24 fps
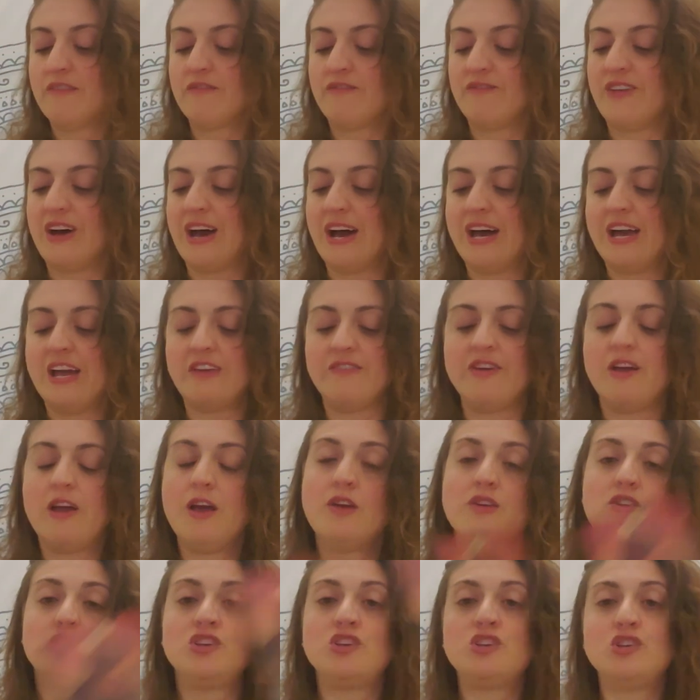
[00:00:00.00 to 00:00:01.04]
Five
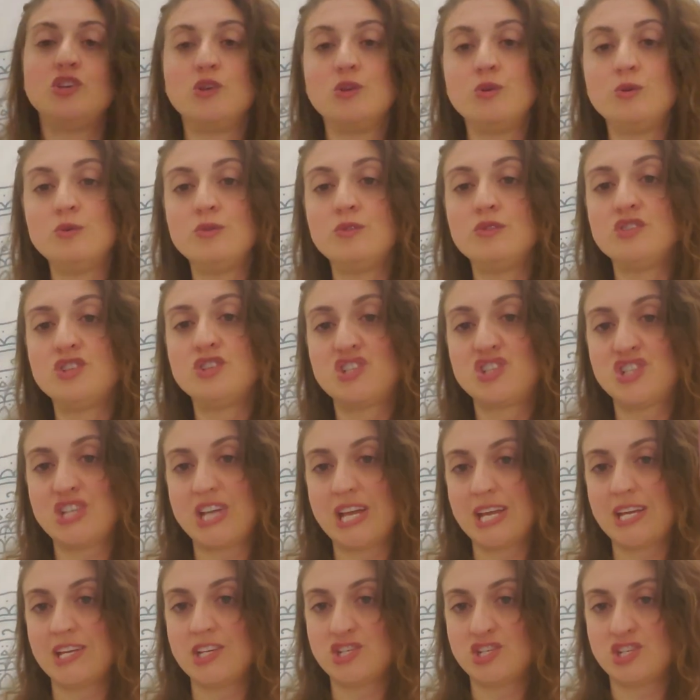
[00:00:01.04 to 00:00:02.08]
huge
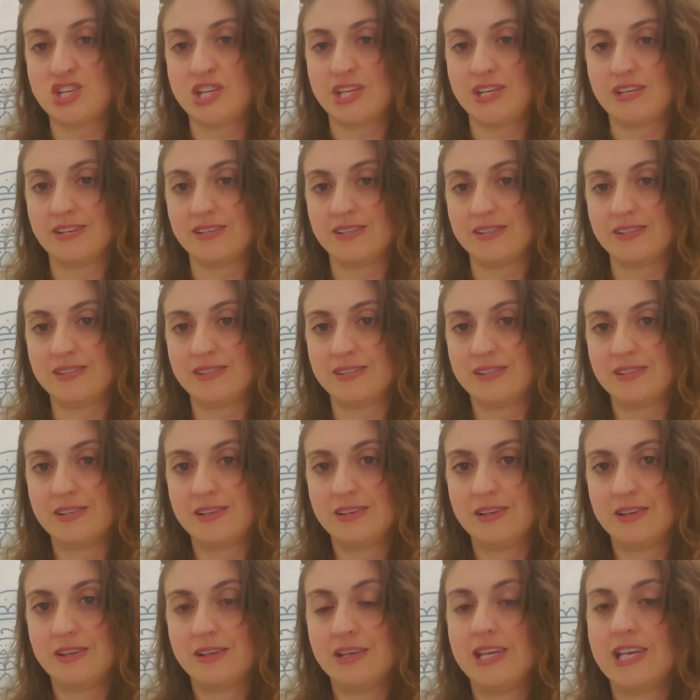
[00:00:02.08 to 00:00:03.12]
changes
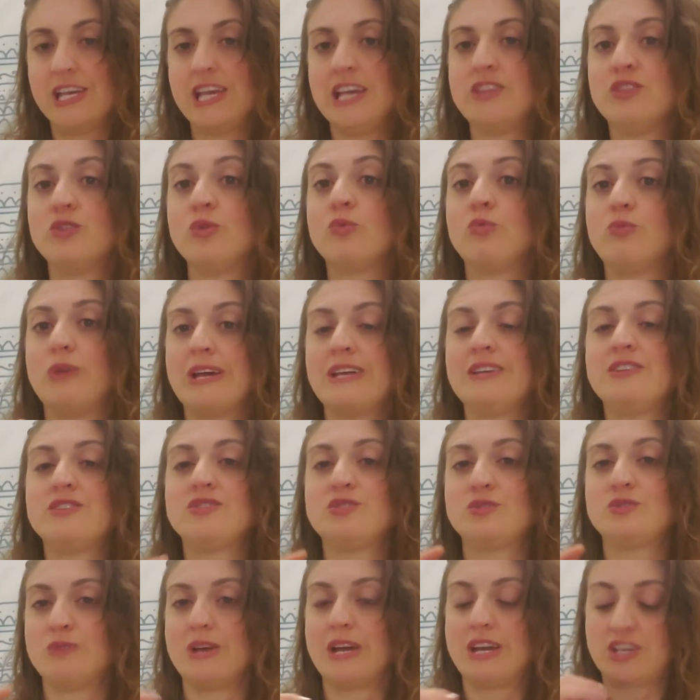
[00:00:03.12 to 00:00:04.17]
in the right
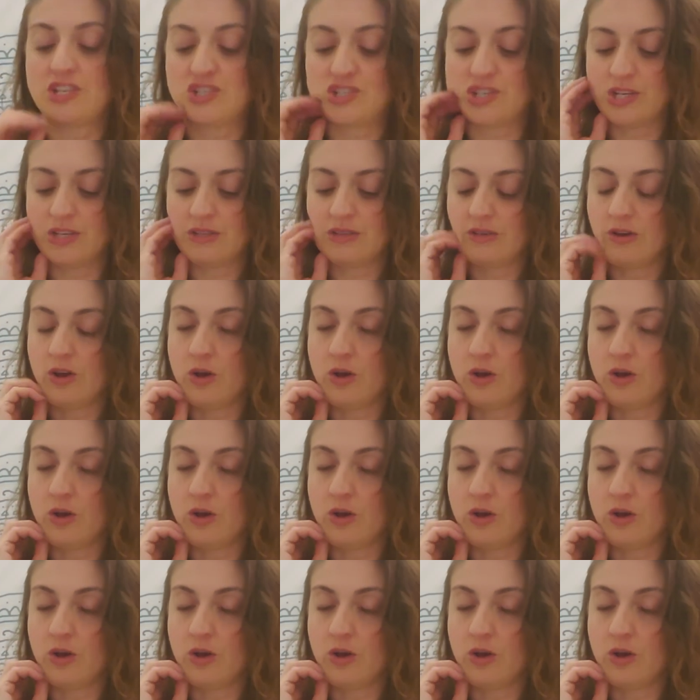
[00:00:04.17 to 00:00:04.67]
direction.